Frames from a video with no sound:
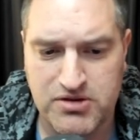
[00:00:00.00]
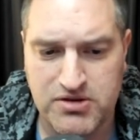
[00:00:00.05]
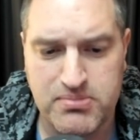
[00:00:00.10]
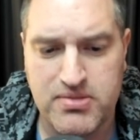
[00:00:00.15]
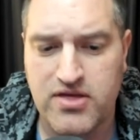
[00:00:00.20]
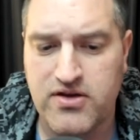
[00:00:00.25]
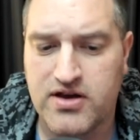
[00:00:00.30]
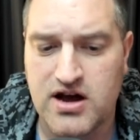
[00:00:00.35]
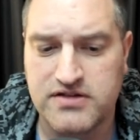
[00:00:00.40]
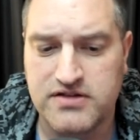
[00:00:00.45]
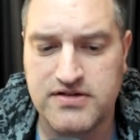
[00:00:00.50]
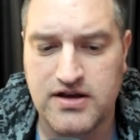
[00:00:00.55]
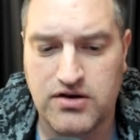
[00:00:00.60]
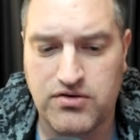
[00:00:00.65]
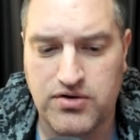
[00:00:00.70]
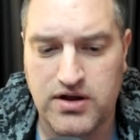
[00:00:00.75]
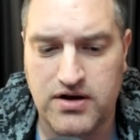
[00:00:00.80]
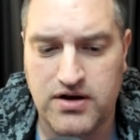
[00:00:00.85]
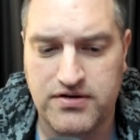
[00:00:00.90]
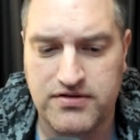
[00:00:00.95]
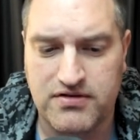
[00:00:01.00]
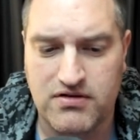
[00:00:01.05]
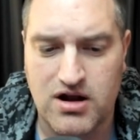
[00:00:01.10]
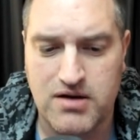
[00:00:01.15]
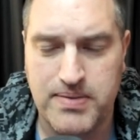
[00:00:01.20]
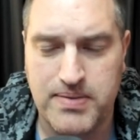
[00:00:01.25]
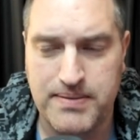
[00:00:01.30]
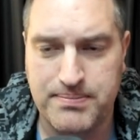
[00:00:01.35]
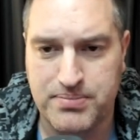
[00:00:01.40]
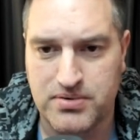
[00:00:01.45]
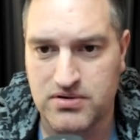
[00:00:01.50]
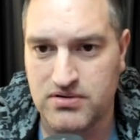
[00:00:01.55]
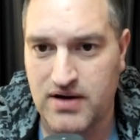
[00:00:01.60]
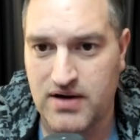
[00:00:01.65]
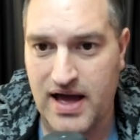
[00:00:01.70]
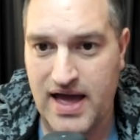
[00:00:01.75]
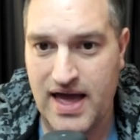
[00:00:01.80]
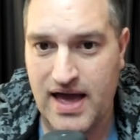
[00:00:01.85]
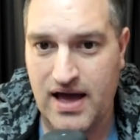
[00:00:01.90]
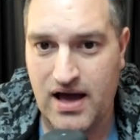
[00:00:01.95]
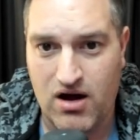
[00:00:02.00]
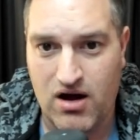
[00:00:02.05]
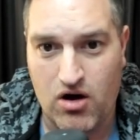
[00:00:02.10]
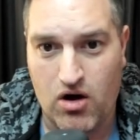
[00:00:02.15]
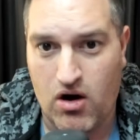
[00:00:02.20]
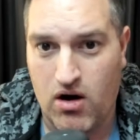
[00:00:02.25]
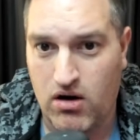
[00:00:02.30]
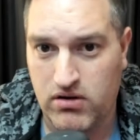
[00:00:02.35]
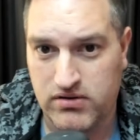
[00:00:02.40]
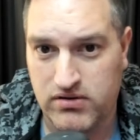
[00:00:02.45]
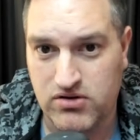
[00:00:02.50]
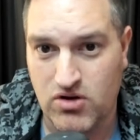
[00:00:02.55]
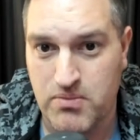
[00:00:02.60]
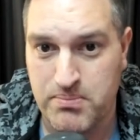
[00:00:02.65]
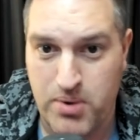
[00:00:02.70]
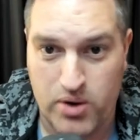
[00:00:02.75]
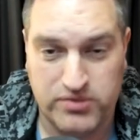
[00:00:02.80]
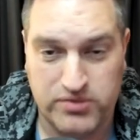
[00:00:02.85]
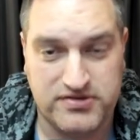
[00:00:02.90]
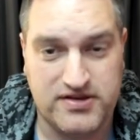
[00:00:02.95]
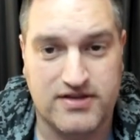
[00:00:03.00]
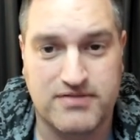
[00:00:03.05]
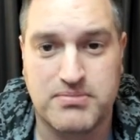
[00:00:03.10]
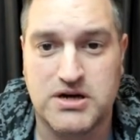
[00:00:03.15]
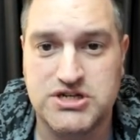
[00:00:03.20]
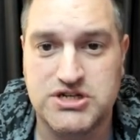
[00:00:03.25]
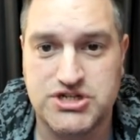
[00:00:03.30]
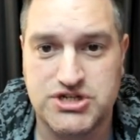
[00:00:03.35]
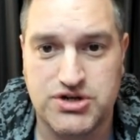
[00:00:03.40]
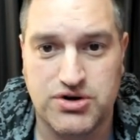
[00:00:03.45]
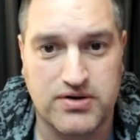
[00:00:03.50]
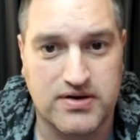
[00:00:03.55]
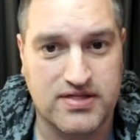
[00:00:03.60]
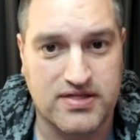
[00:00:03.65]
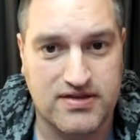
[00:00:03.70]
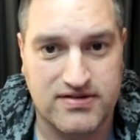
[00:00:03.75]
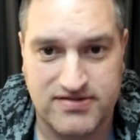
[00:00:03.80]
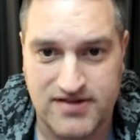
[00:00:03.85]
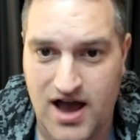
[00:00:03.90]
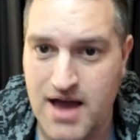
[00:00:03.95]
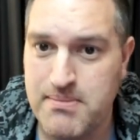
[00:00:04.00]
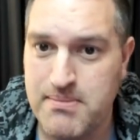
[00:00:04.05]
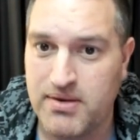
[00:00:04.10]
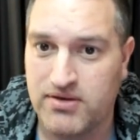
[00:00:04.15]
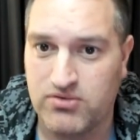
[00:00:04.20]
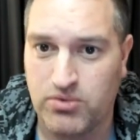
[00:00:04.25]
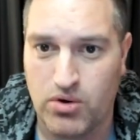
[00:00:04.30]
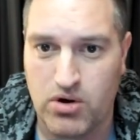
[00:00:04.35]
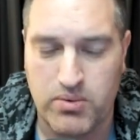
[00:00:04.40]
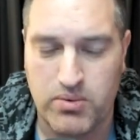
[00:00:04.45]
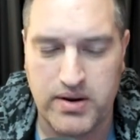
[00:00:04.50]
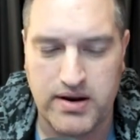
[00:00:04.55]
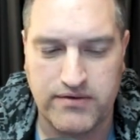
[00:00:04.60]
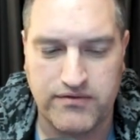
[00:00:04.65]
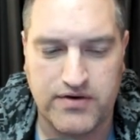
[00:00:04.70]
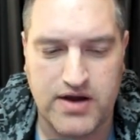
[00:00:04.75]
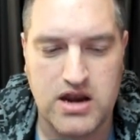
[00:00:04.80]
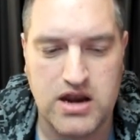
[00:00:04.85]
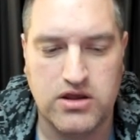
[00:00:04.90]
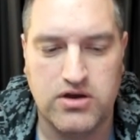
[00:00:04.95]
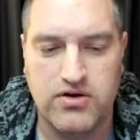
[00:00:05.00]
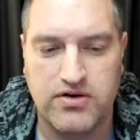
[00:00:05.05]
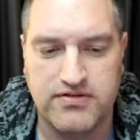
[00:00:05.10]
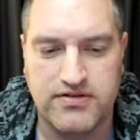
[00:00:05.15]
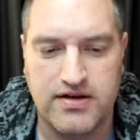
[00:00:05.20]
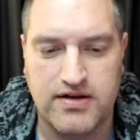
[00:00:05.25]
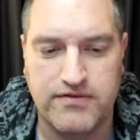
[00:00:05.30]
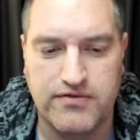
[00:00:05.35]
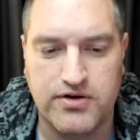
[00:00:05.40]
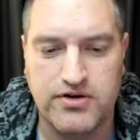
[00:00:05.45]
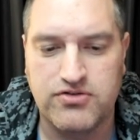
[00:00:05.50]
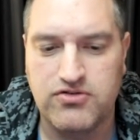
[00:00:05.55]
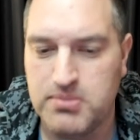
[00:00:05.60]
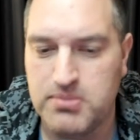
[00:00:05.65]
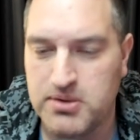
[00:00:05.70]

of the other content creators. A lot of people don't post as much during this time as we're all waiting for kind of year's anniversary, but